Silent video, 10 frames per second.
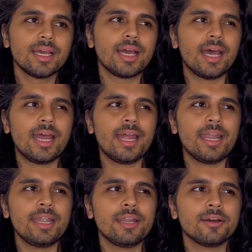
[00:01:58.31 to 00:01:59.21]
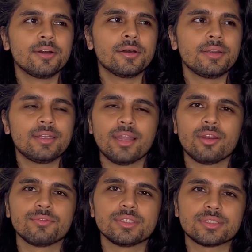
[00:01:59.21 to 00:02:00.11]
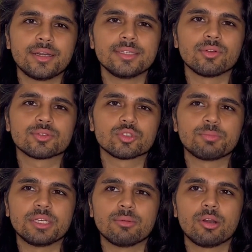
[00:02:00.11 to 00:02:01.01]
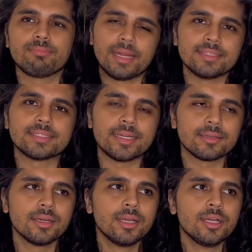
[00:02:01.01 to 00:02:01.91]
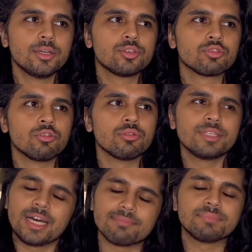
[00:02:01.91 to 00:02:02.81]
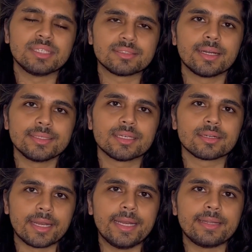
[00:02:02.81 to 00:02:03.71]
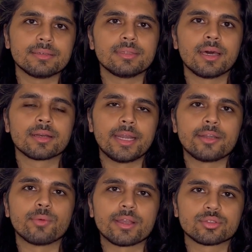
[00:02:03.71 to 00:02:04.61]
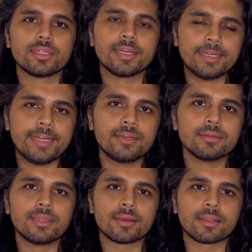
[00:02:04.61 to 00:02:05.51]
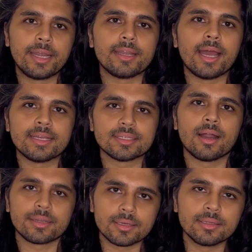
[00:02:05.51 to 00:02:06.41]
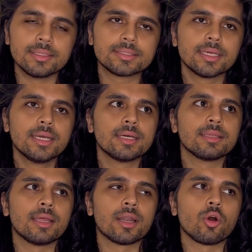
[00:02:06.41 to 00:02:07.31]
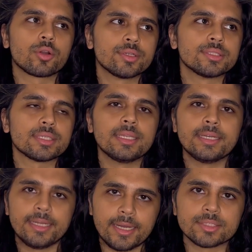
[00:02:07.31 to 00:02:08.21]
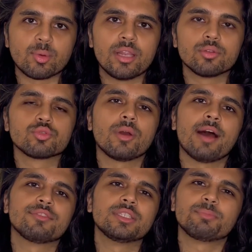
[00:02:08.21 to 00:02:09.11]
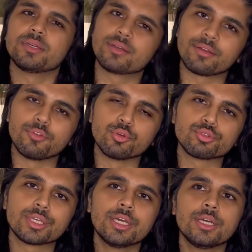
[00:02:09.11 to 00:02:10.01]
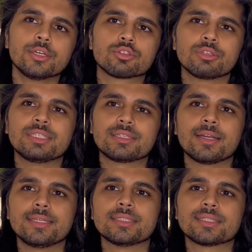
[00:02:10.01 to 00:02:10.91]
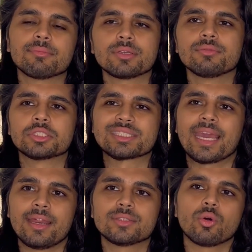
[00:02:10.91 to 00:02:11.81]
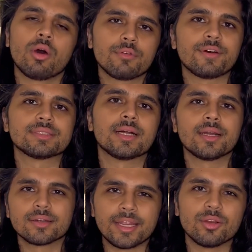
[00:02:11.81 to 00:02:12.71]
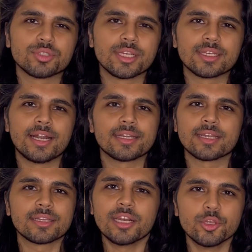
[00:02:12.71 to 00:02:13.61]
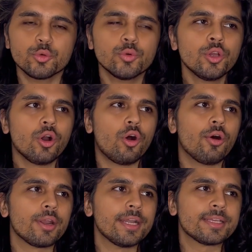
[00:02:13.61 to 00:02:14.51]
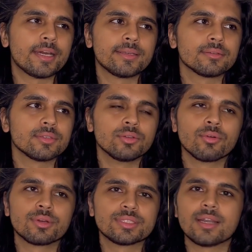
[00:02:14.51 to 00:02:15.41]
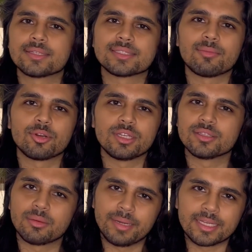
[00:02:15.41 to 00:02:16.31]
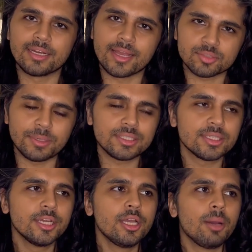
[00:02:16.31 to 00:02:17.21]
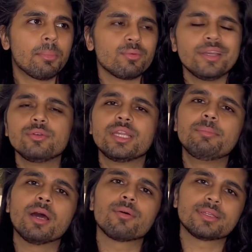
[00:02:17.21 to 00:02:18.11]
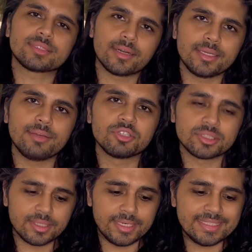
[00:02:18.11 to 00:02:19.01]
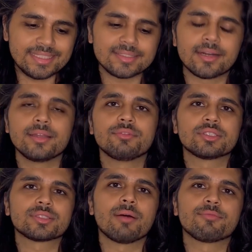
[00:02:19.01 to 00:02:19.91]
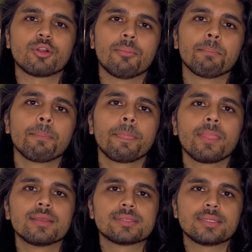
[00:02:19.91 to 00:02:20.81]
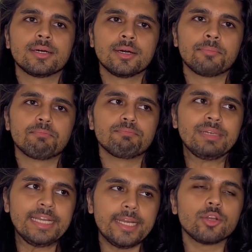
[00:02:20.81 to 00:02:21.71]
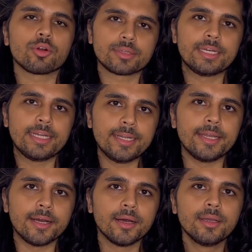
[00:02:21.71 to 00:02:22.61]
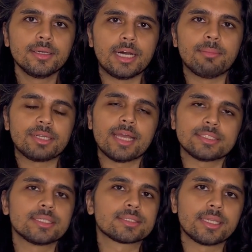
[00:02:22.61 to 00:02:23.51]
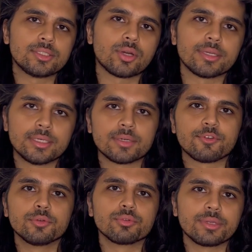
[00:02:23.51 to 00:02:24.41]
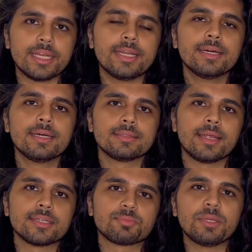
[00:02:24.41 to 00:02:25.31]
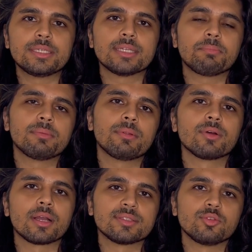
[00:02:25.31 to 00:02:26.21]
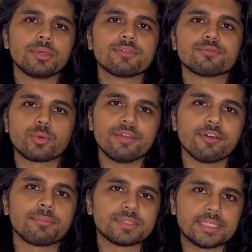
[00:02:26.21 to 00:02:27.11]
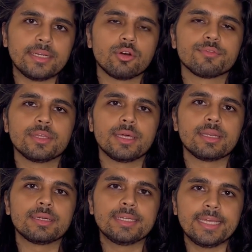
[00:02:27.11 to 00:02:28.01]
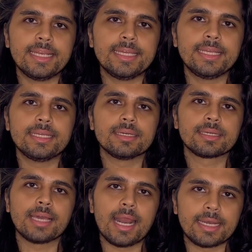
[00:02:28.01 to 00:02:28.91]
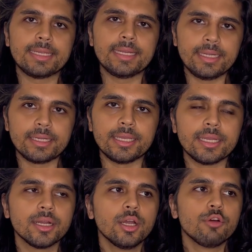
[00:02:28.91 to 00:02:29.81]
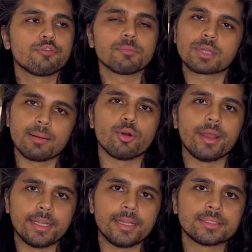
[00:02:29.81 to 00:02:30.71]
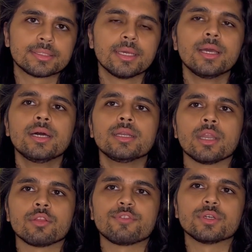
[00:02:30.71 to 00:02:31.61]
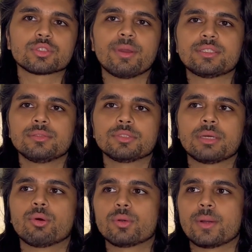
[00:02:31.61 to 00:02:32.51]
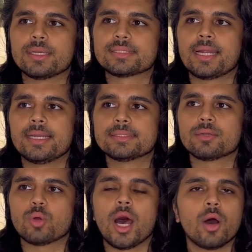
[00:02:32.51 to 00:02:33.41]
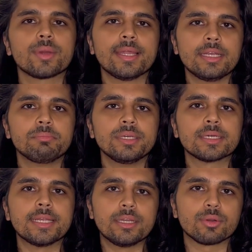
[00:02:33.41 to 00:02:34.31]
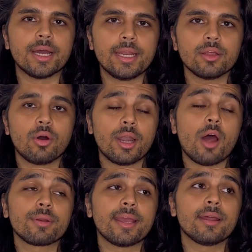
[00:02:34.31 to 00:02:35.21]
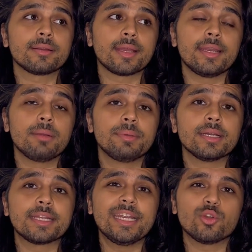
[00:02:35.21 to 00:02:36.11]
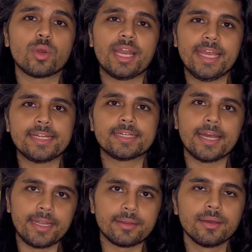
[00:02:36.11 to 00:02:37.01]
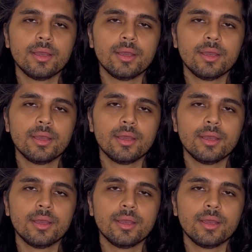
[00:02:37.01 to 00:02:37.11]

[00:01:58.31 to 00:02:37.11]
And none of these studies also speak about mindset. So yeah, studies are great. They are great to actually read. They're great as articles. There are doctors in India as well, those who have these peer reviews. So these studies is something which scares all of us that a ketogenic diet can kill you or it can result in some or the other medical aspects. But when you deep down a study, which is a recent study which has come from a leading doctor in India, I'm attaching a screenshot here for you to read, that it speaks that people were consuming 25% of their daily calorie intake from carbohydrates. Now the first question which I want to understand is that how can it be a keto diet or how can it be a keto-like diet?